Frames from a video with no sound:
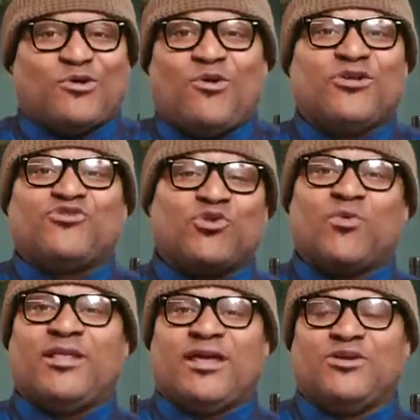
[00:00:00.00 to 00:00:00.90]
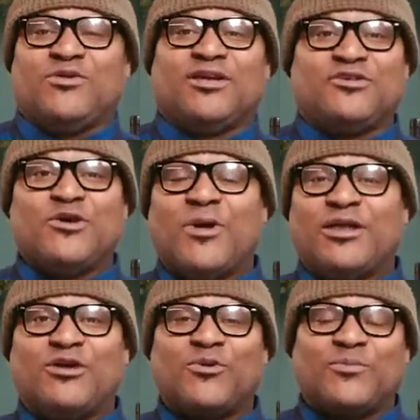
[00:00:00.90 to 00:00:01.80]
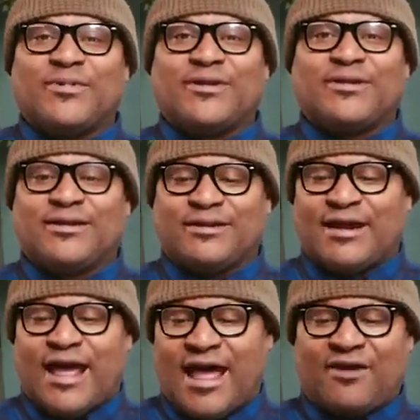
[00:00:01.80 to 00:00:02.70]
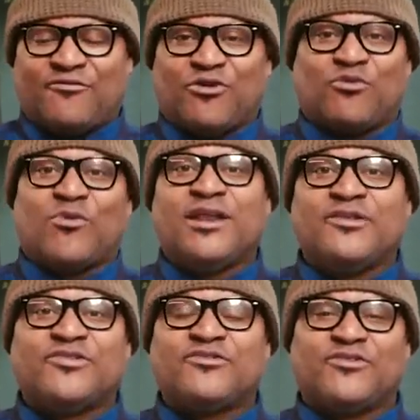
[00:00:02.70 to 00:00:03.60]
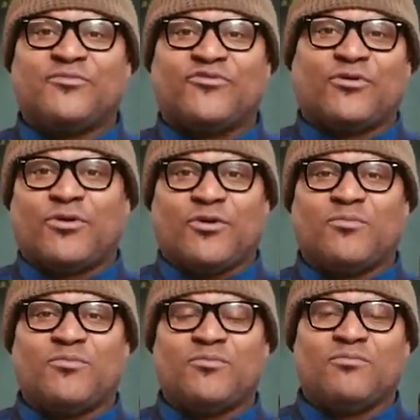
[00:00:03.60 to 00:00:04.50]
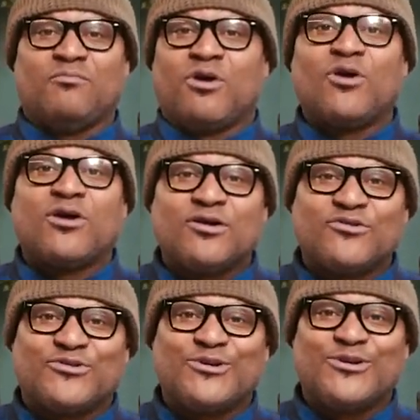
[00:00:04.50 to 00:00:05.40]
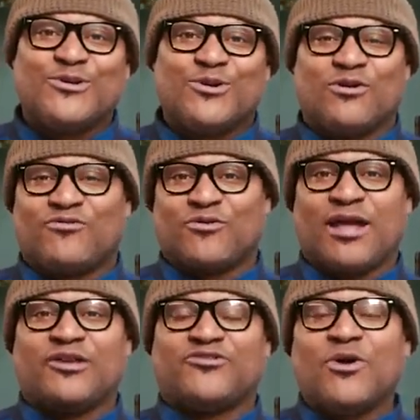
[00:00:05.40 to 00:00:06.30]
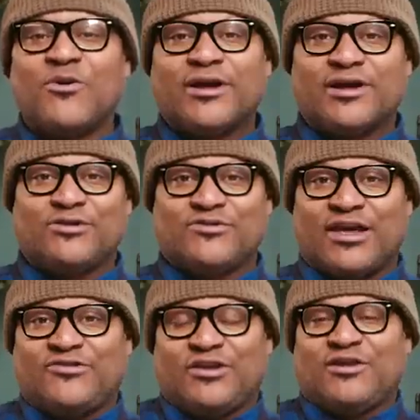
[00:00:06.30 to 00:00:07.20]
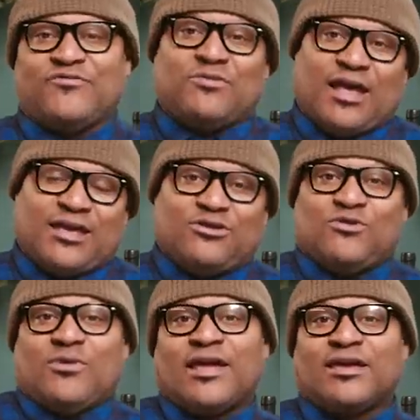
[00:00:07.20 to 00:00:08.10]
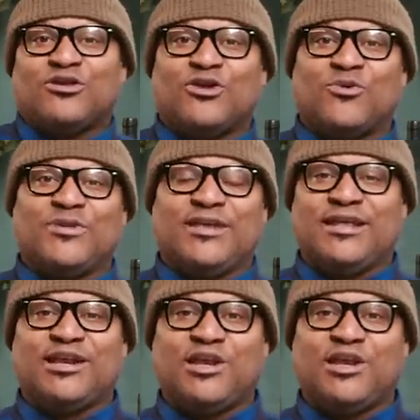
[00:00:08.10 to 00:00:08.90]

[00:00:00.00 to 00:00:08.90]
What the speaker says: the only true way that you get to know it. You don't have a rating system for burgers or for like soda. You taste it, and if you like it, you like it. You don't need